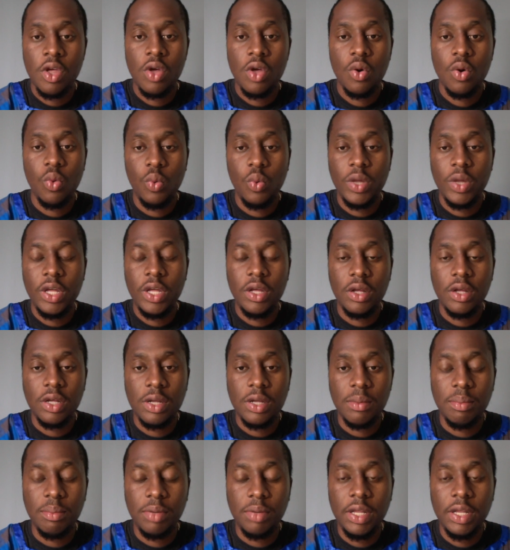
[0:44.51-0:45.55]
we
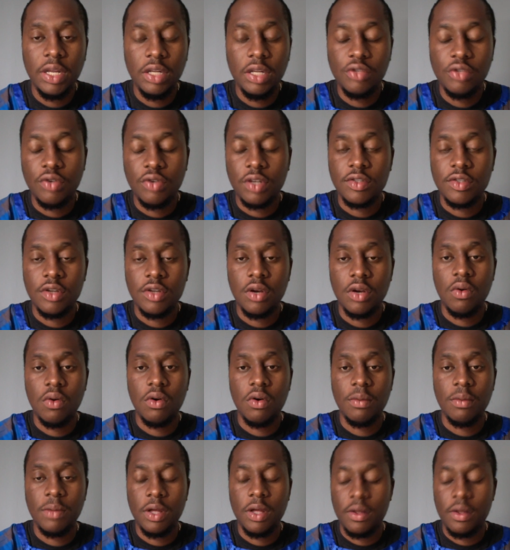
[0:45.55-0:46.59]
completely trust in the
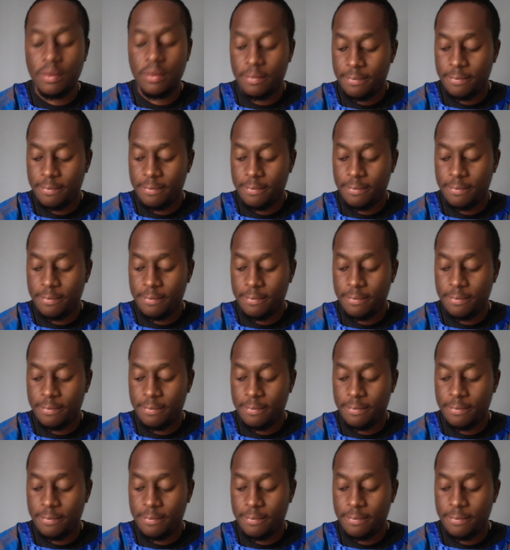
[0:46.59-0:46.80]
Lord, man.